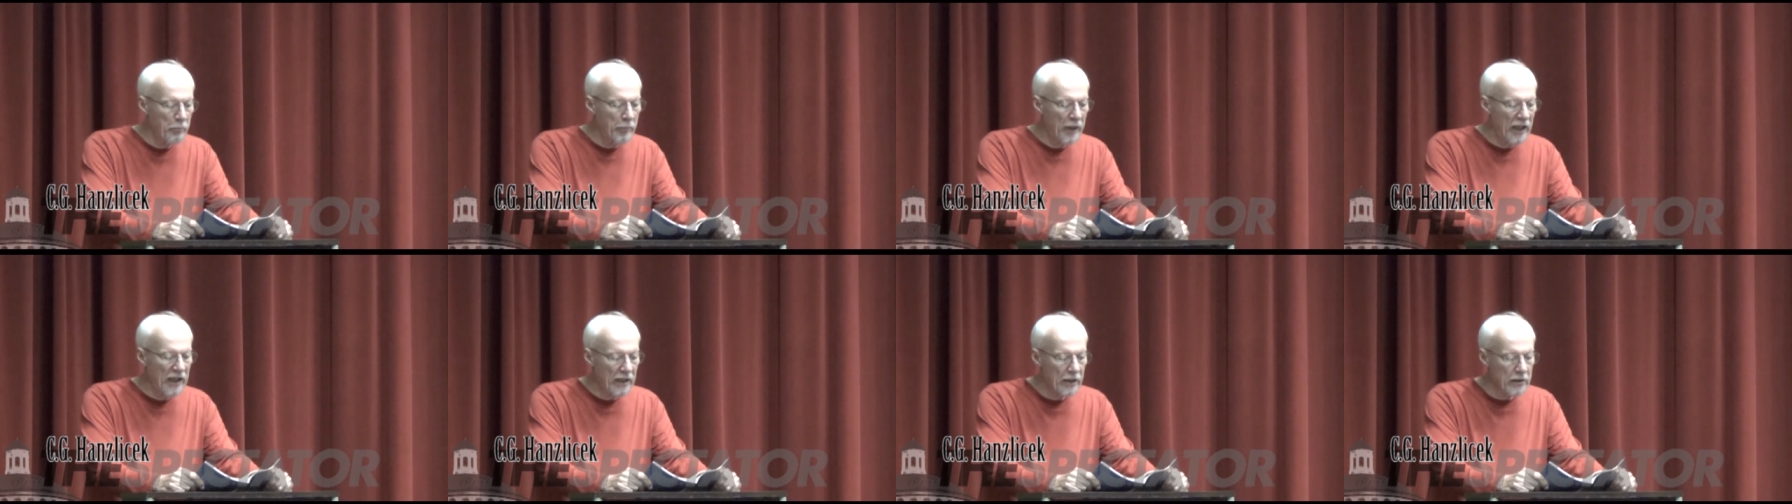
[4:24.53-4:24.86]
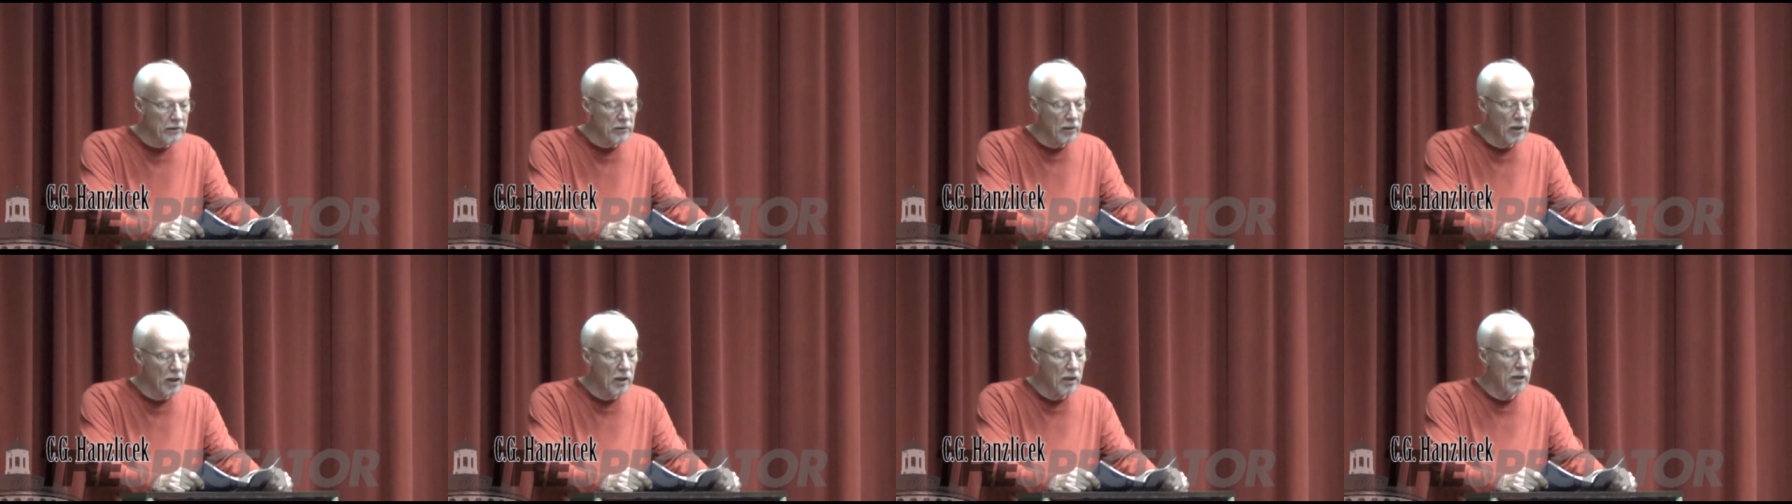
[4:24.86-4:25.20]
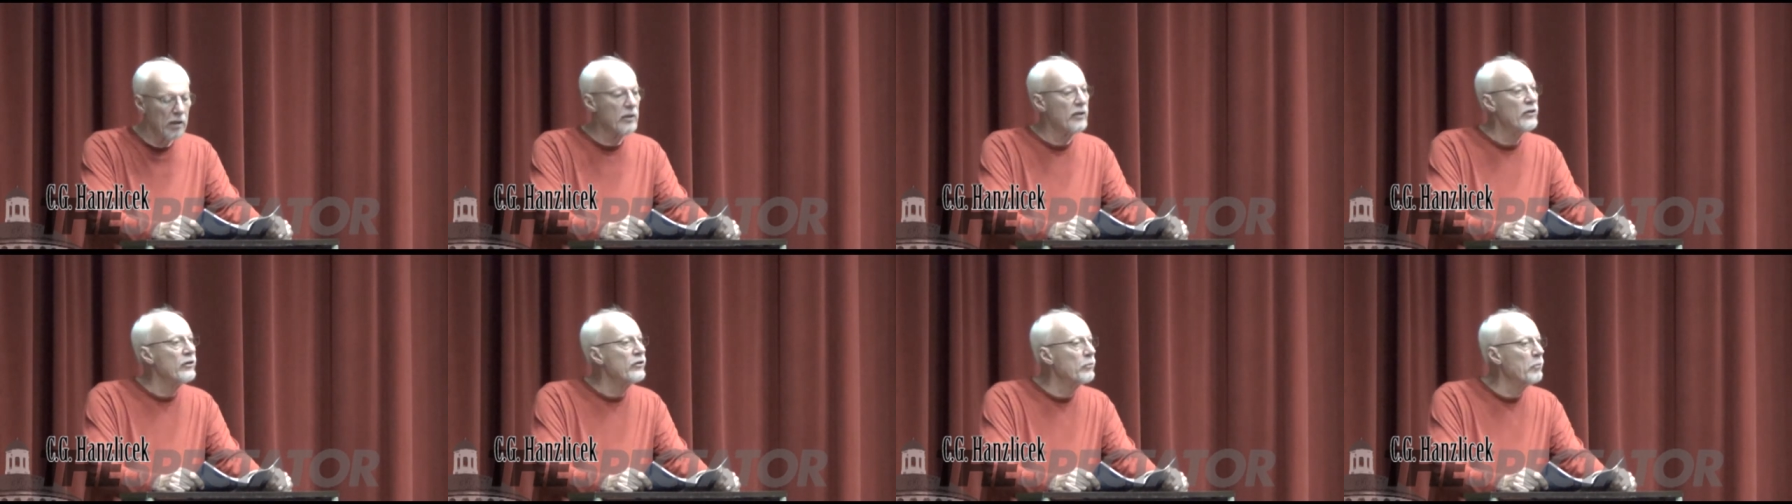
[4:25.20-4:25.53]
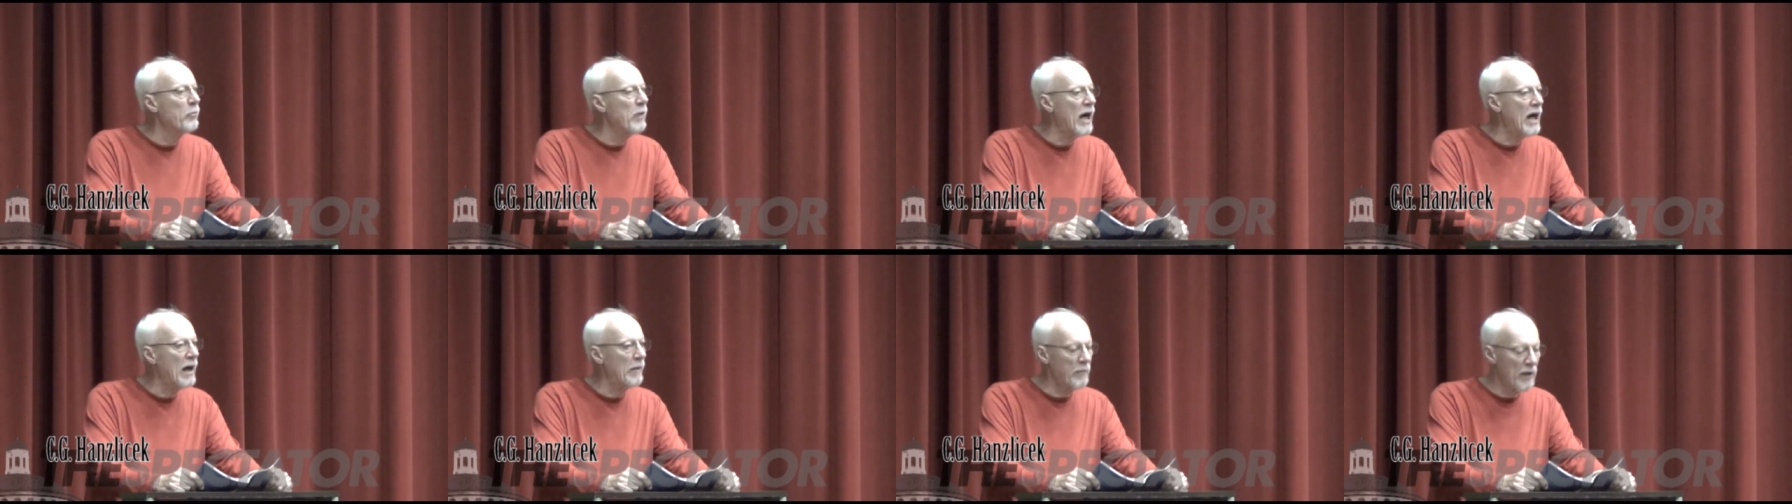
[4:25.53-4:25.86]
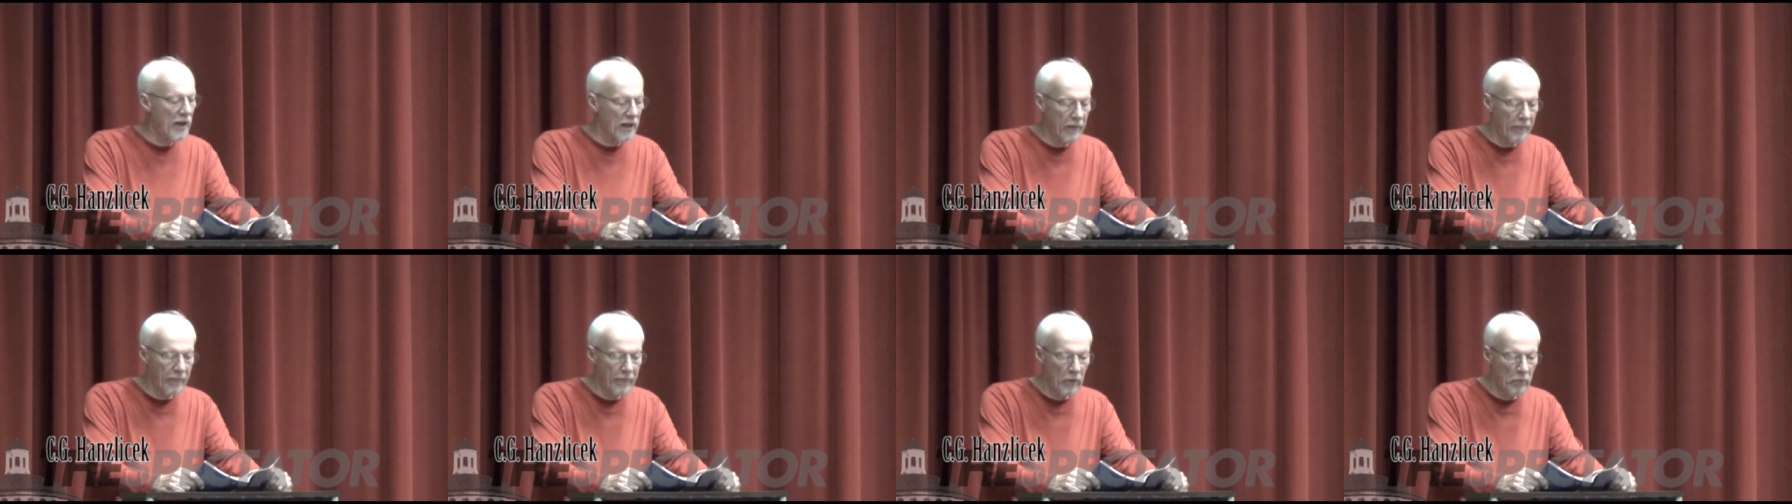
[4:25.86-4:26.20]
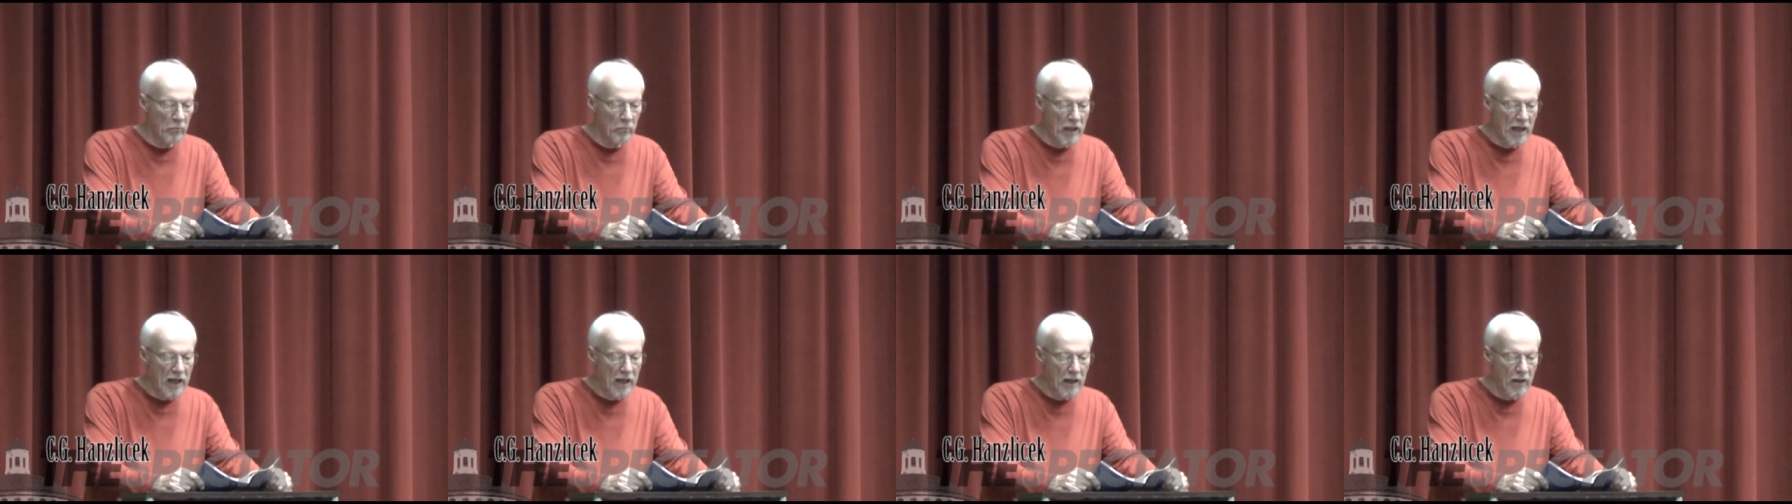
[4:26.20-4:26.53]
pink lungs pop out of their
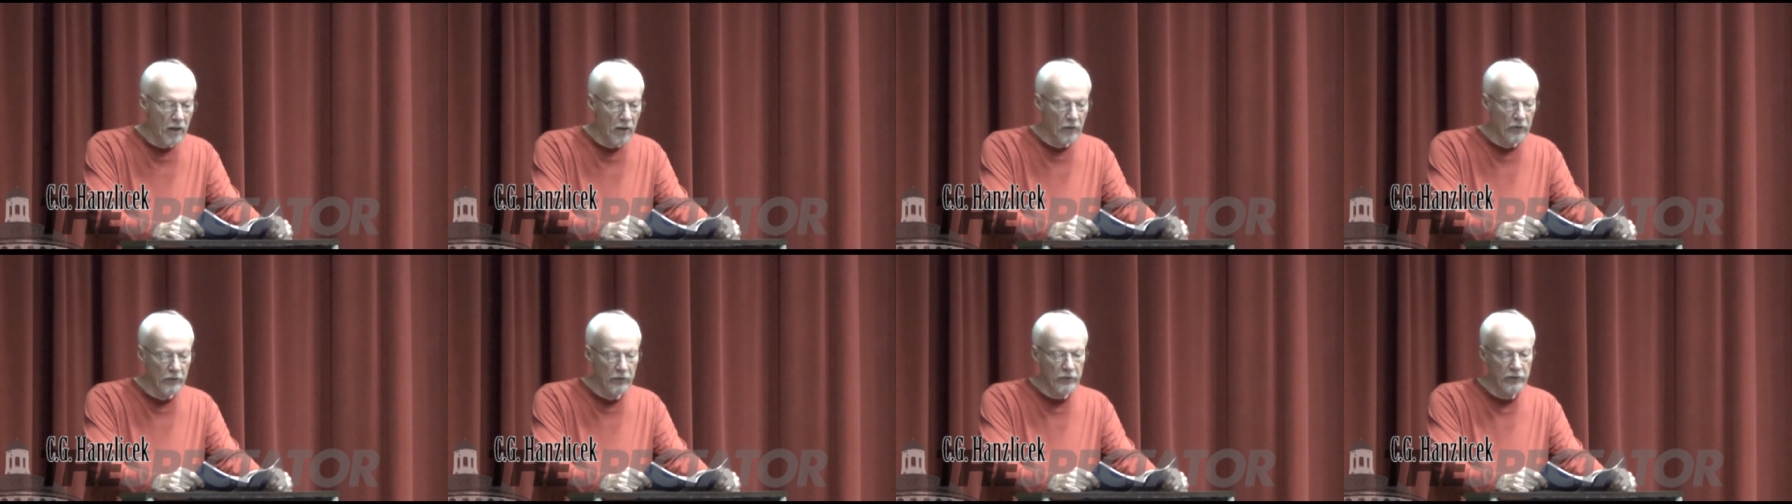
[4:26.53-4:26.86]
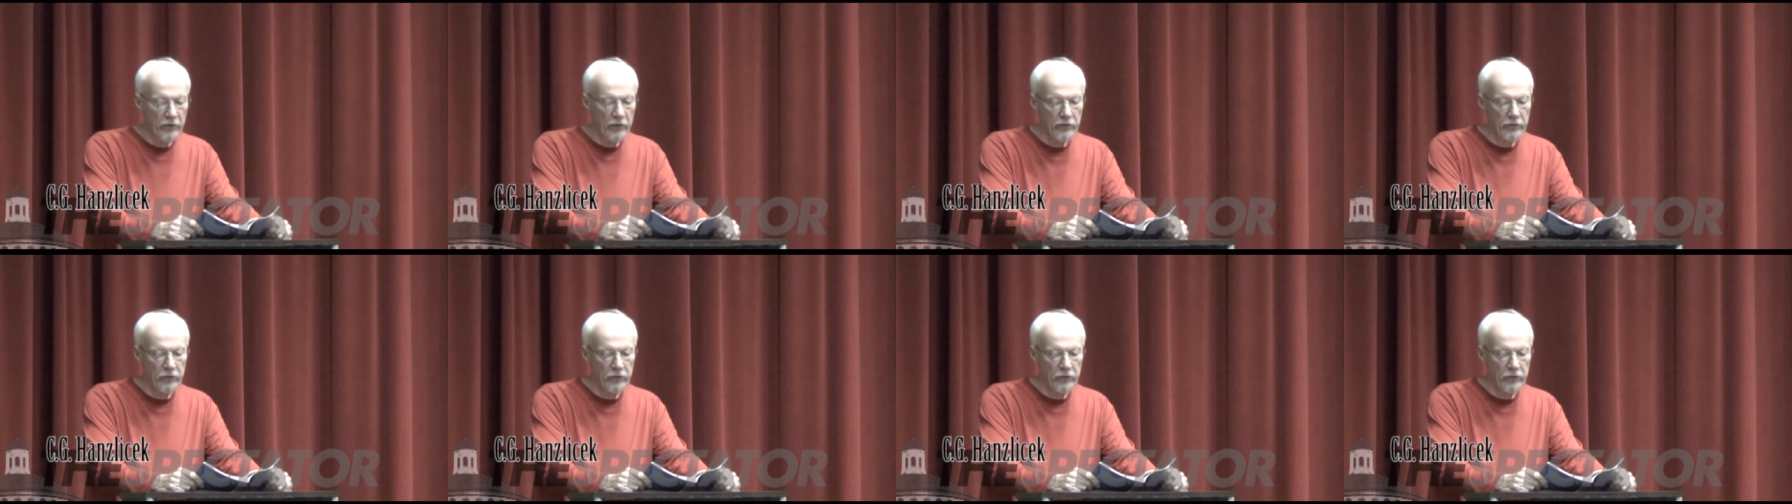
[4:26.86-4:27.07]
mouths,